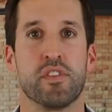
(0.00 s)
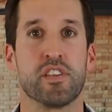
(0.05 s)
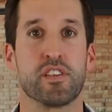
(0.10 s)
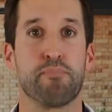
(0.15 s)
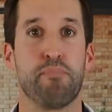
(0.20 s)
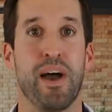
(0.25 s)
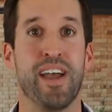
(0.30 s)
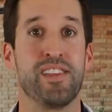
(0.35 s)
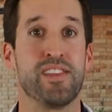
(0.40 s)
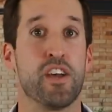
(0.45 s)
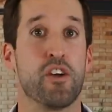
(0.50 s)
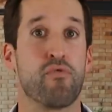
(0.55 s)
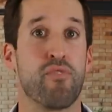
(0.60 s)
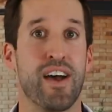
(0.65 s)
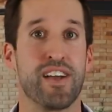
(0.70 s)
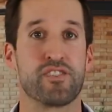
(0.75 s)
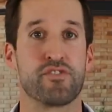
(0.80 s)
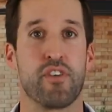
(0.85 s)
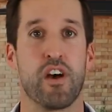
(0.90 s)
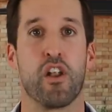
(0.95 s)
Despite their
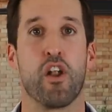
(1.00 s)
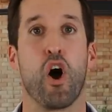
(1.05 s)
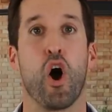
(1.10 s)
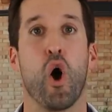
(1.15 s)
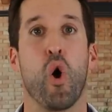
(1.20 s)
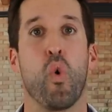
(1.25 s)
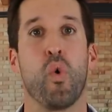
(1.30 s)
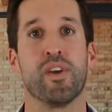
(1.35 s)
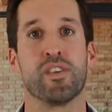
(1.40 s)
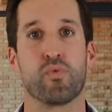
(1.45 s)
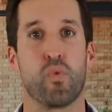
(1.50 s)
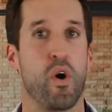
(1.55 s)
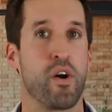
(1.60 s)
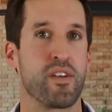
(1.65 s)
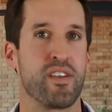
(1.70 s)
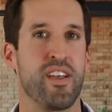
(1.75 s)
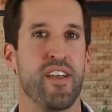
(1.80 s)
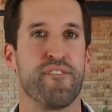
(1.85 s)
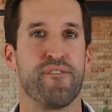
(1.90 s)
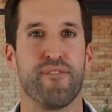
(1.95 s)
restaurant always
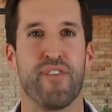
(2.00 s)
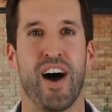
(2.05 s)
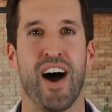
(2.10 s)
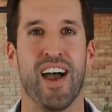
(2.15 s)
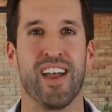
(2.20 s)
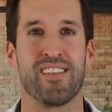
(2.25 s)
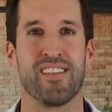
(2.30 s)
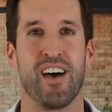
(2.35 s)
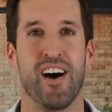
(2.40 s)
walking a fine